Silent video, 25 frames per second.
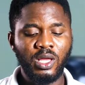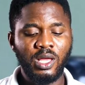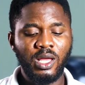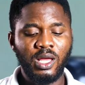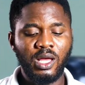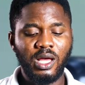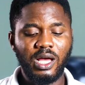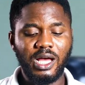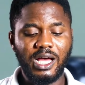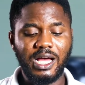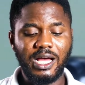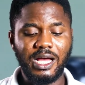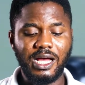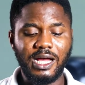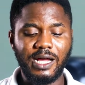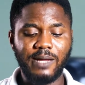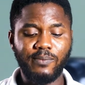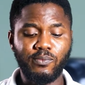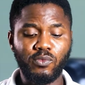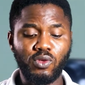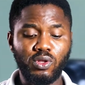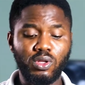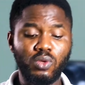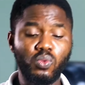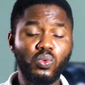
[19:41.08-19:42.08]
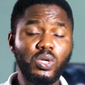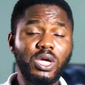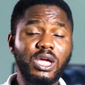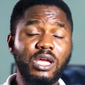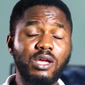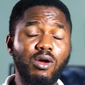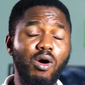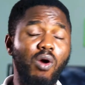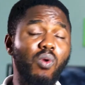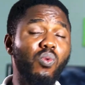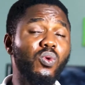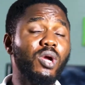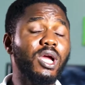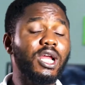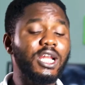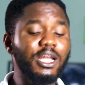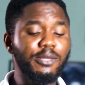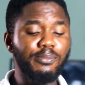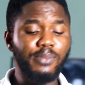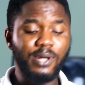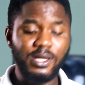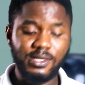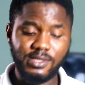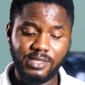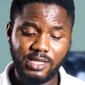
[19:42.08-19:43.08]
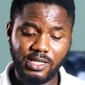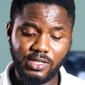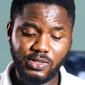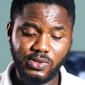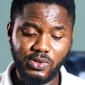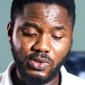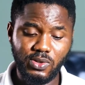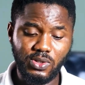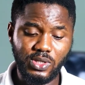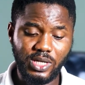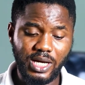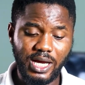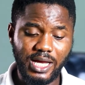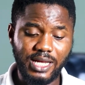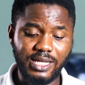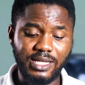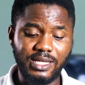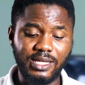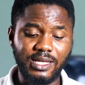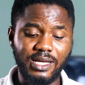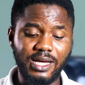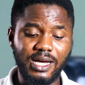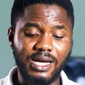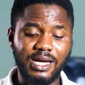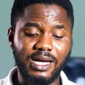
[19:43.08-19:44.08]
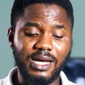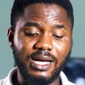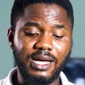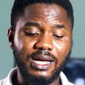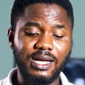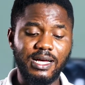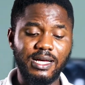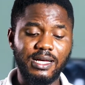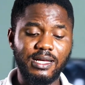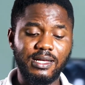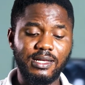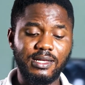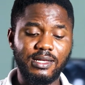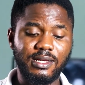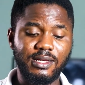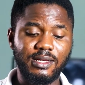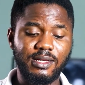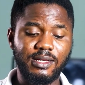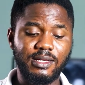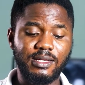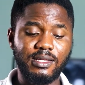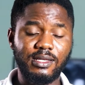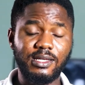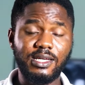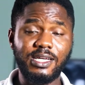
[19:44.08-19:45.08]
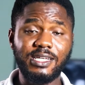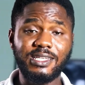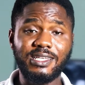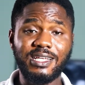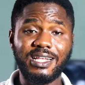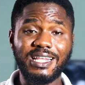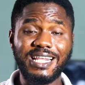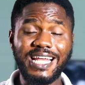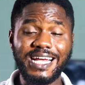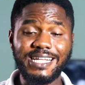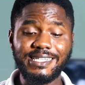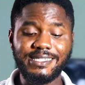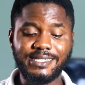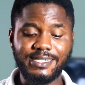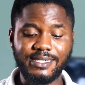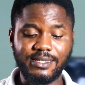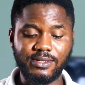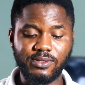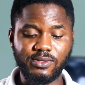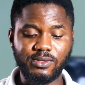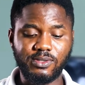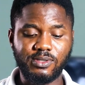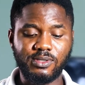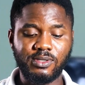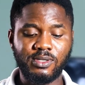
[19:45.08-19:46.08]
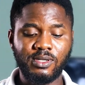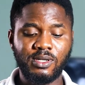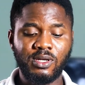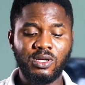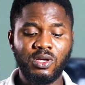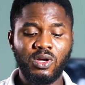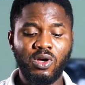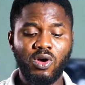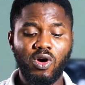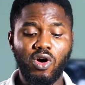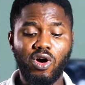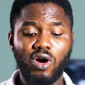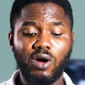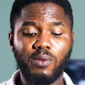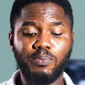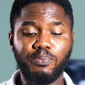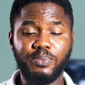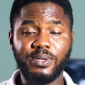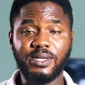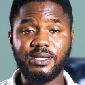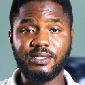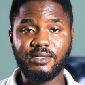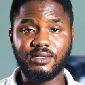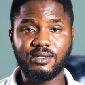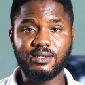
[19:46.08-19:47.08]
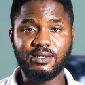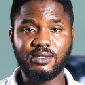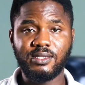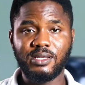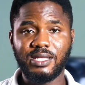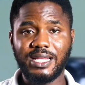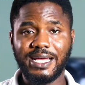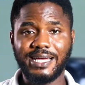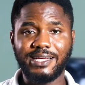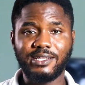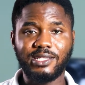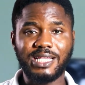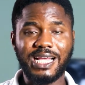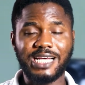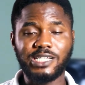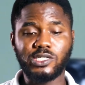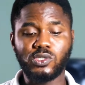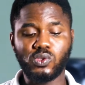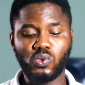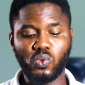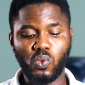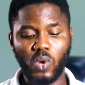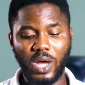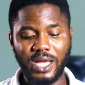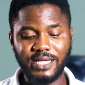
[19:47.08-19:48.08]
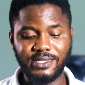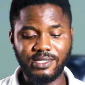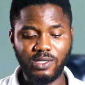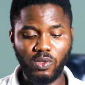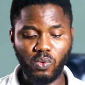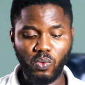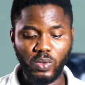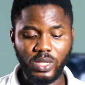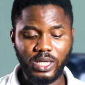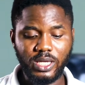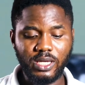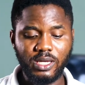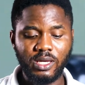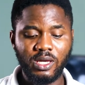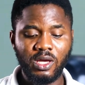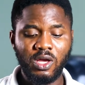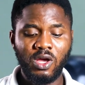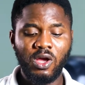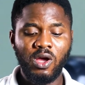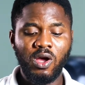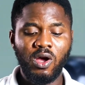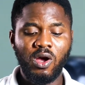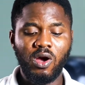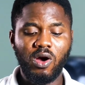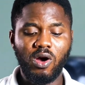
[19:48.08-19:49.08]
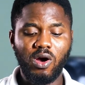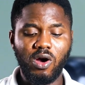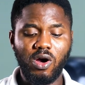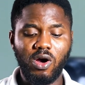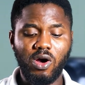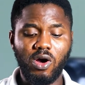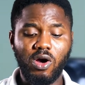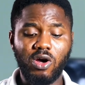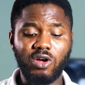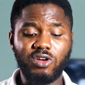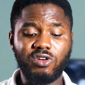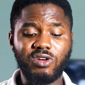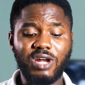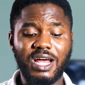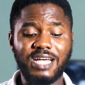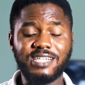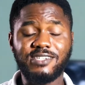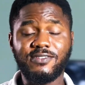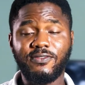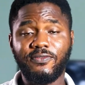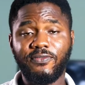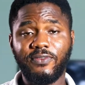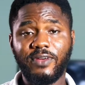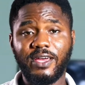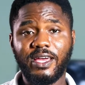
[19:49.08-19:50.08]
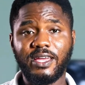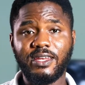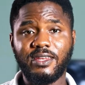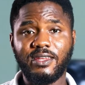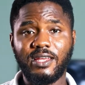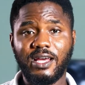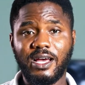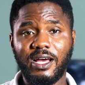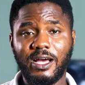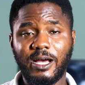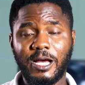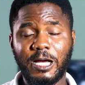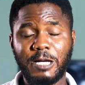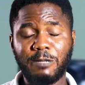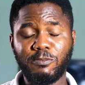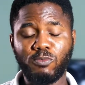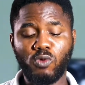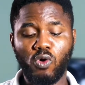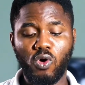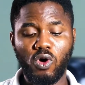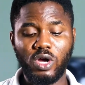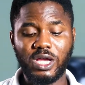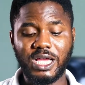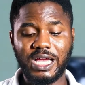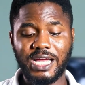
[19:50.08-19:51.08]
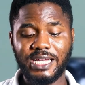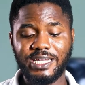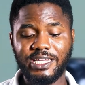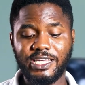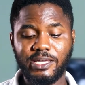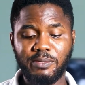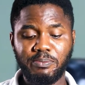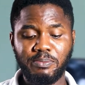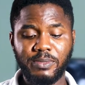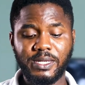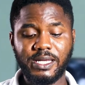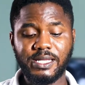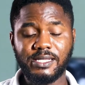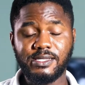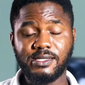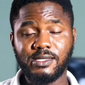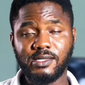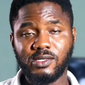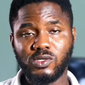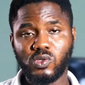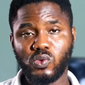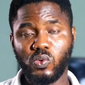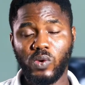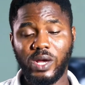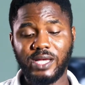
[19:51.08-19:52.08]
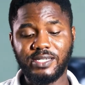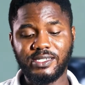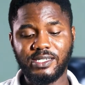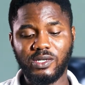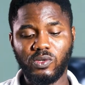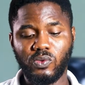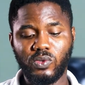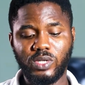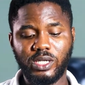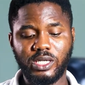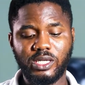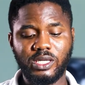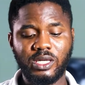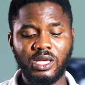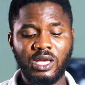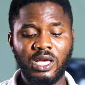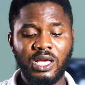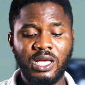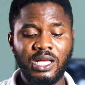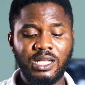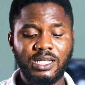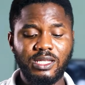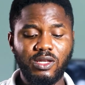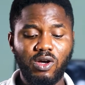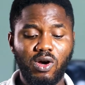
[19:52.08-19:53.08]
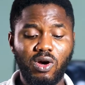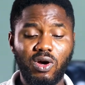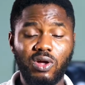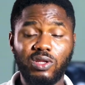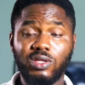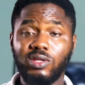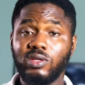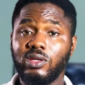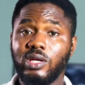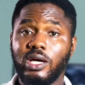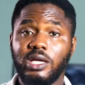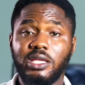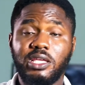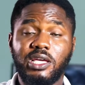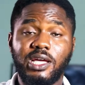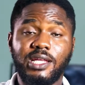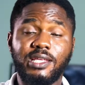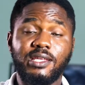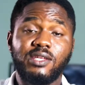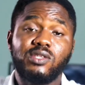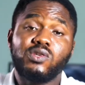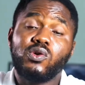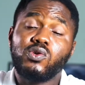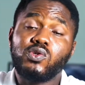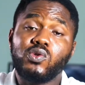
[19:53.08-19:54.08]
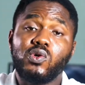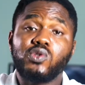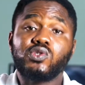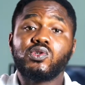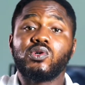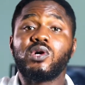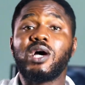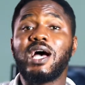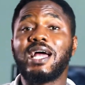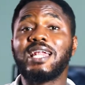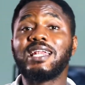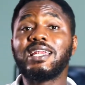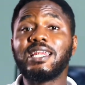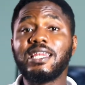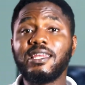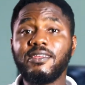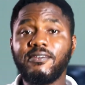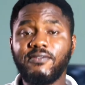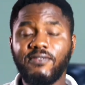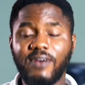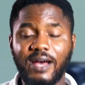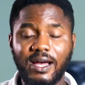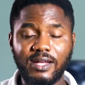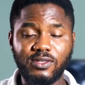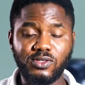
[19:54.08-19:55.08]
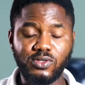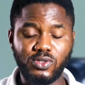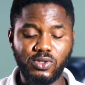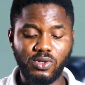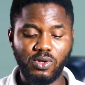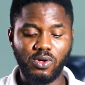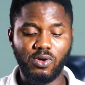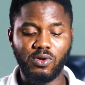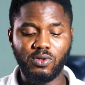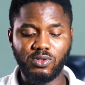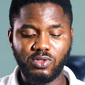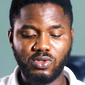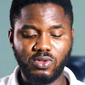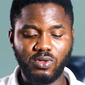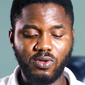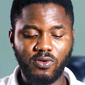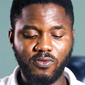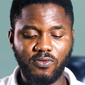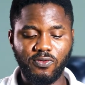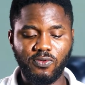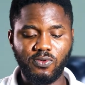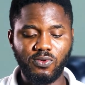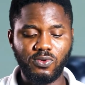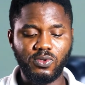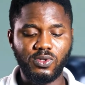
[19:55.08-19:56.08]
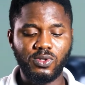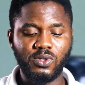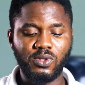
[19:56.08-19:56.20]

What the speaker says: On weekly basis you can eat the lentils or beans, like that's twice a week, or grass-fed organic meat twice a week. or you can also add liver to your food.